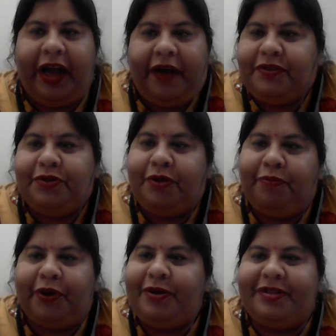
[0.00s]
I was,
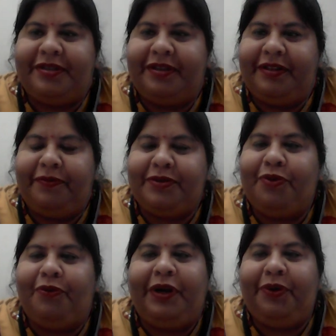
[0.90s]
because there was
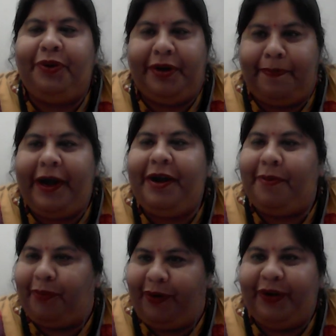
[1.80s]
no one to depend
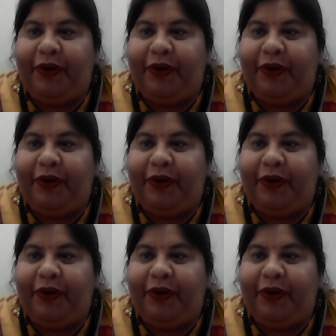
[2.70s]
upon,